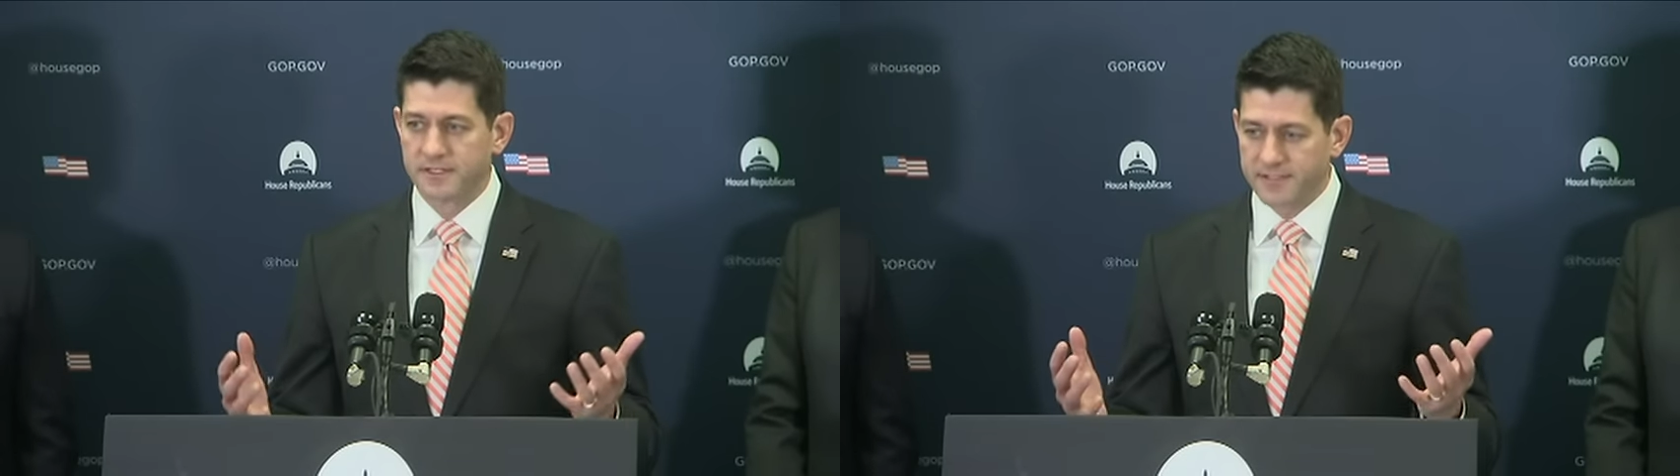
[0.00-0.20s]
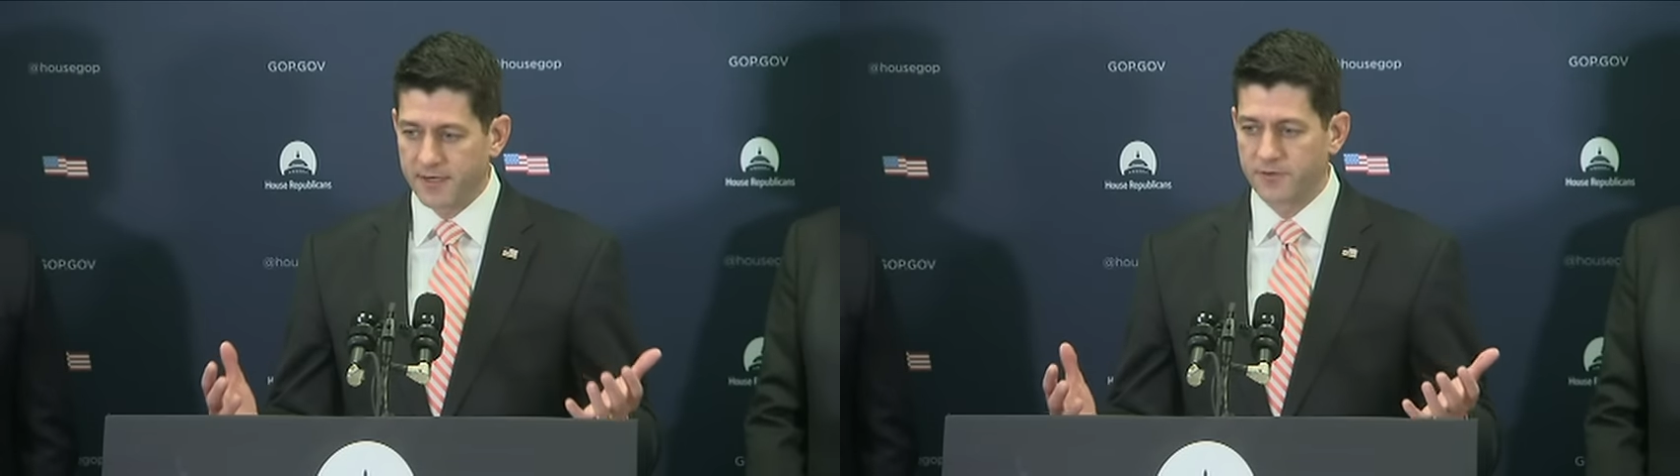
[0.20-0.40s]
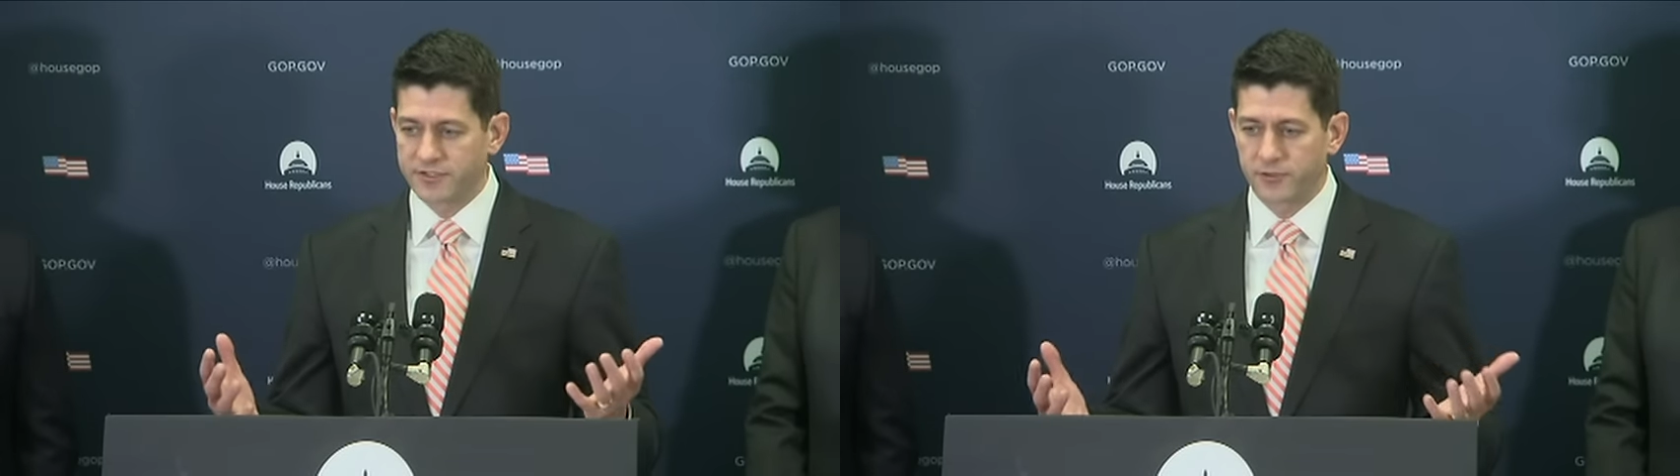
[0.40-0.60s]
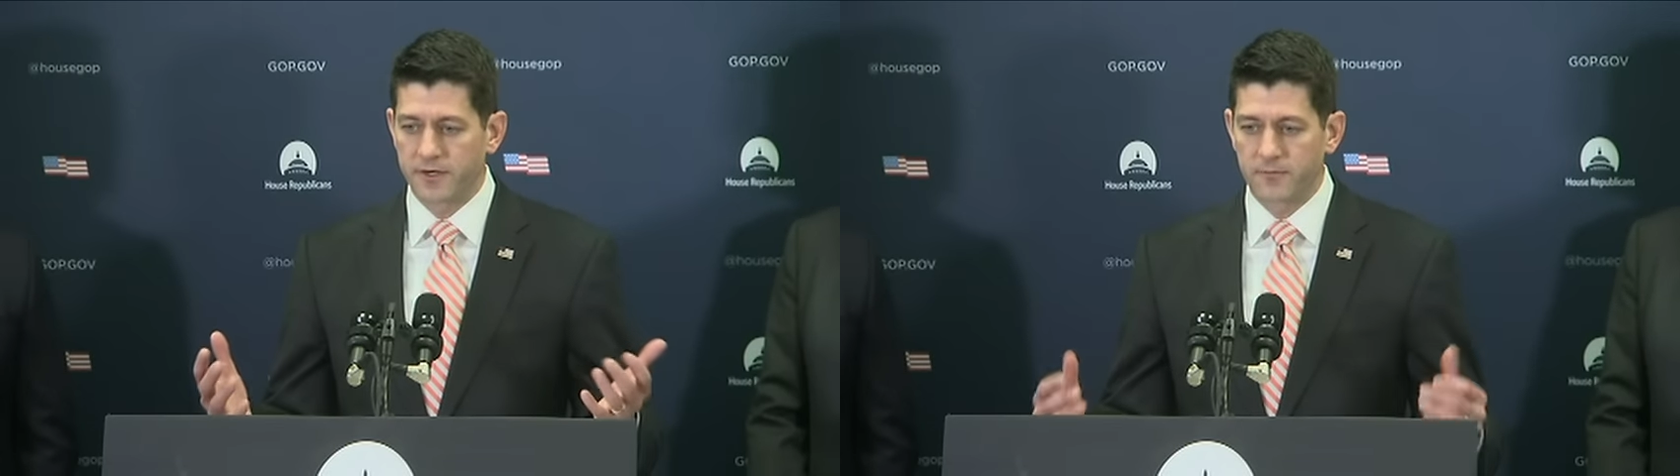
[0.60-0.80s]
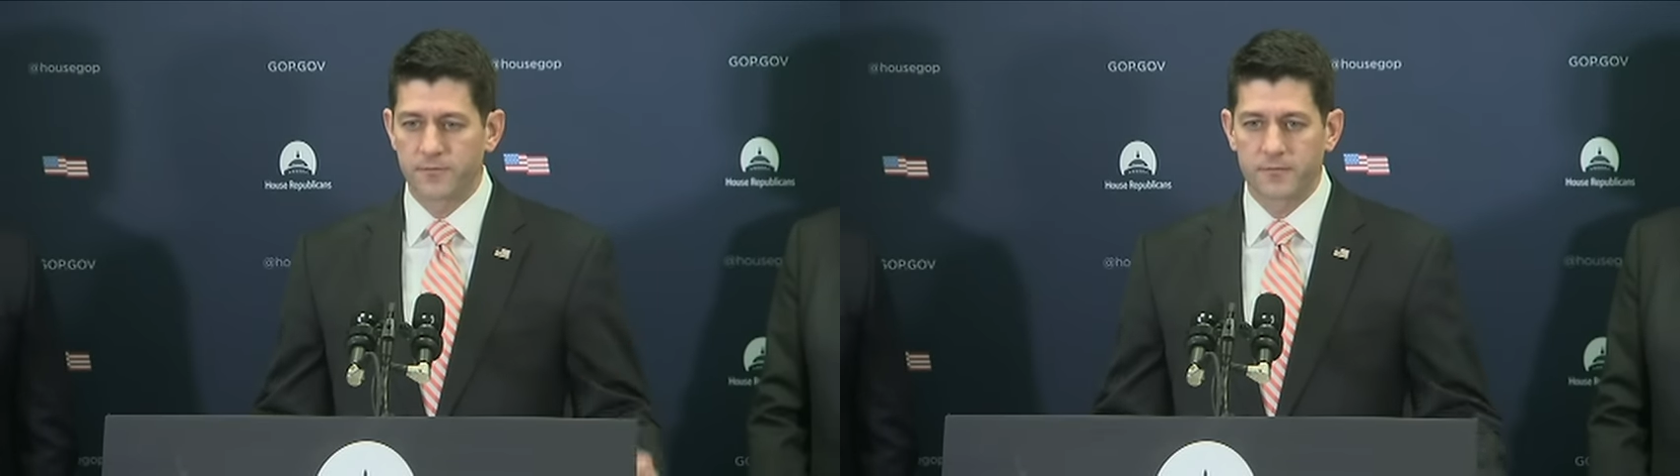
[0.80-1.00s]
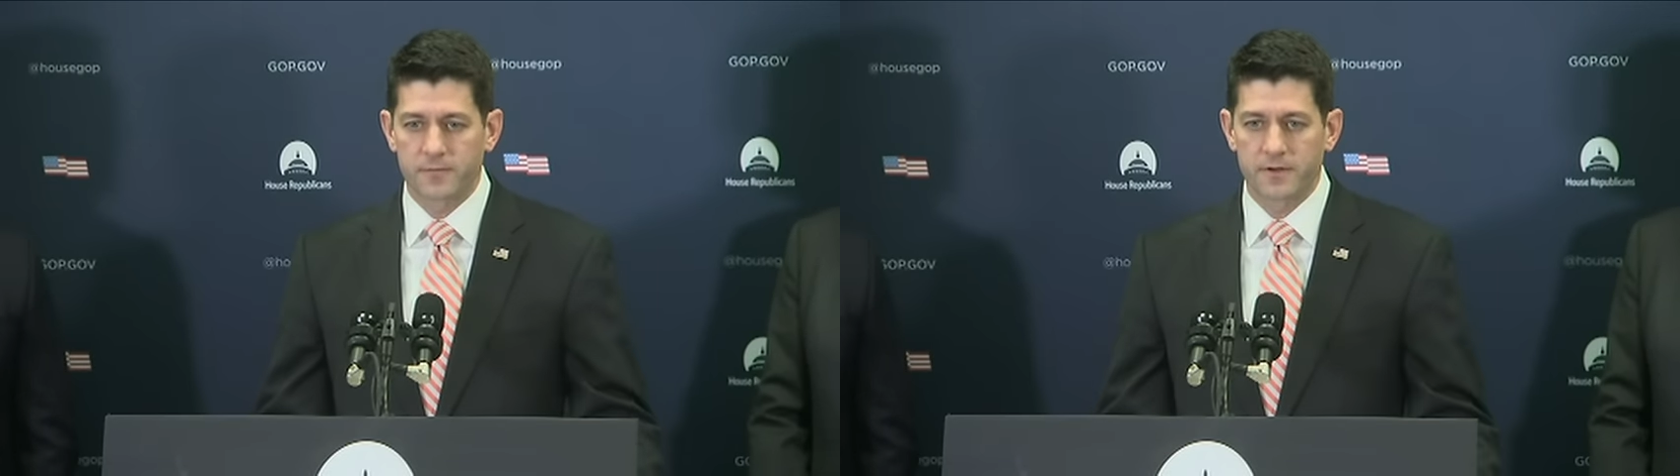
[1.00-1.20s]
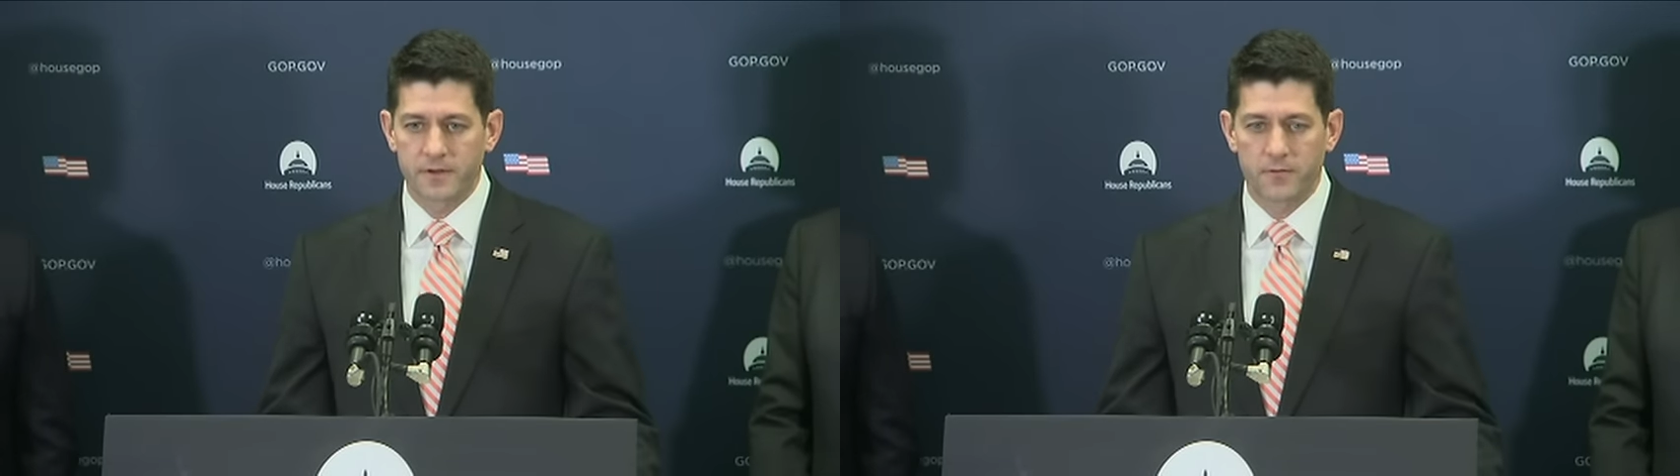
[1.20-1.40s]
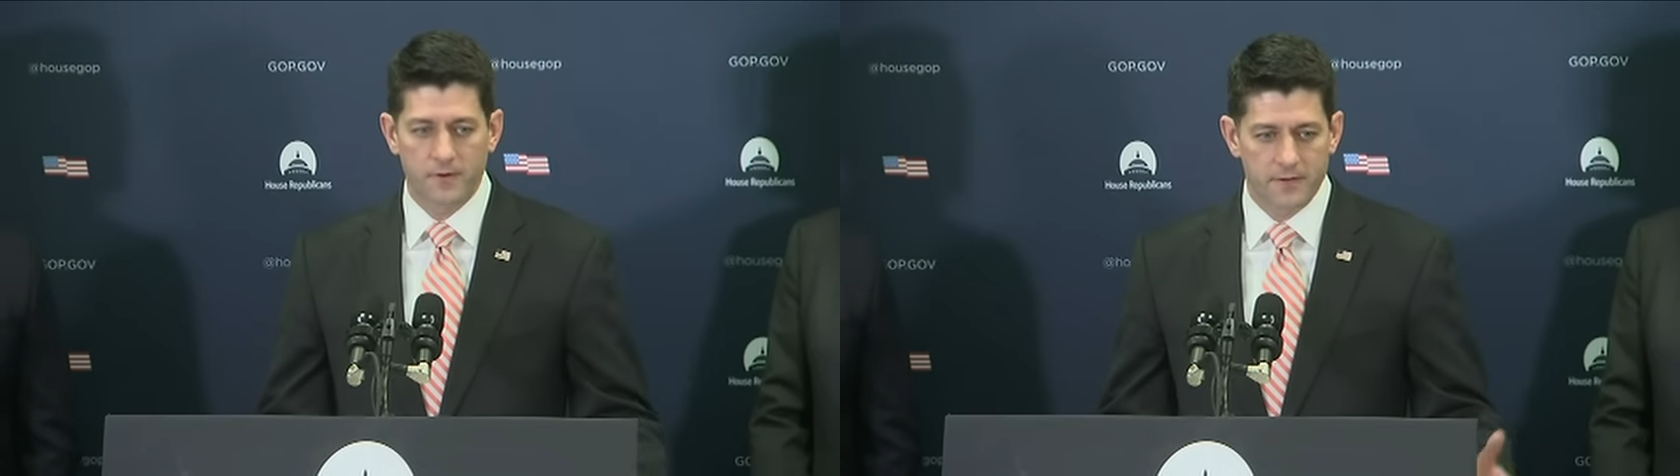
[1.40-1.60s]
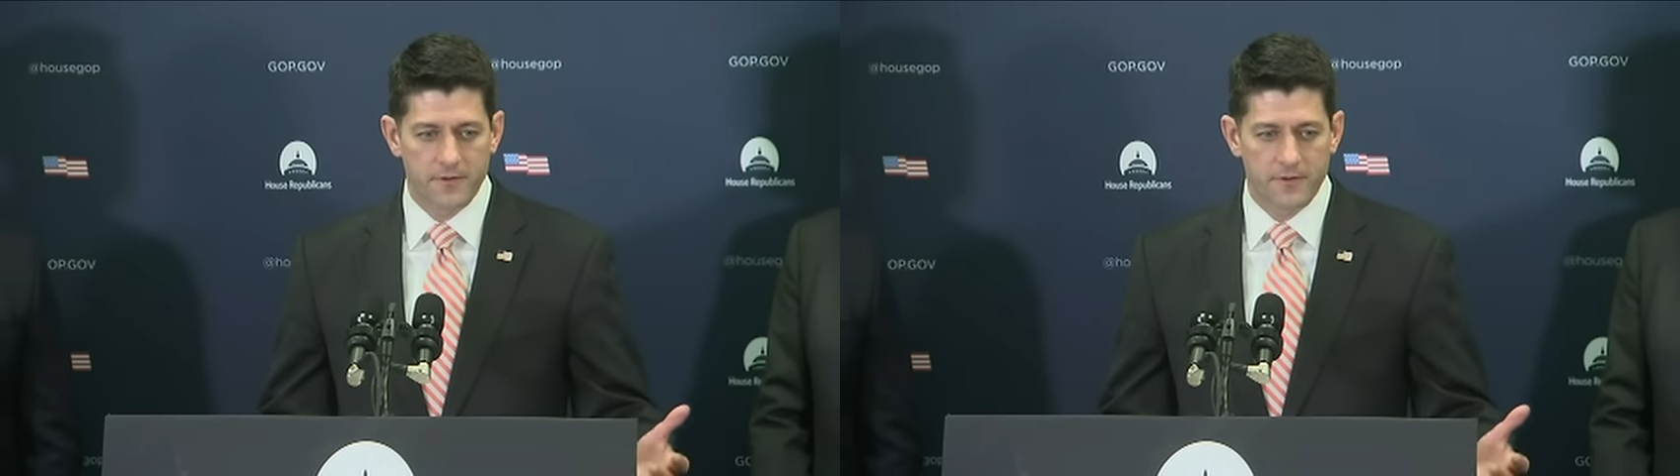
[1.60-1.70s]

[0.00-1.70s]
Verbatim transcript: terrorists trying to you know,